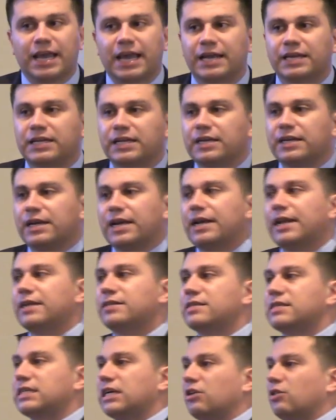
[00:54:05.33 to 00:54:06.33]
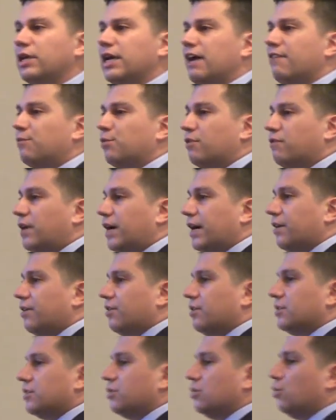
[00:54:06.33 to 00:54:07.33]
and didn't necessarily have
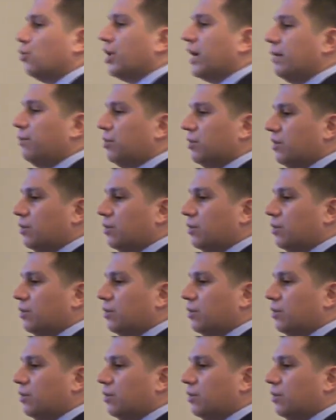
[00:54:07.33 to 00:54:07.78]
providers who were able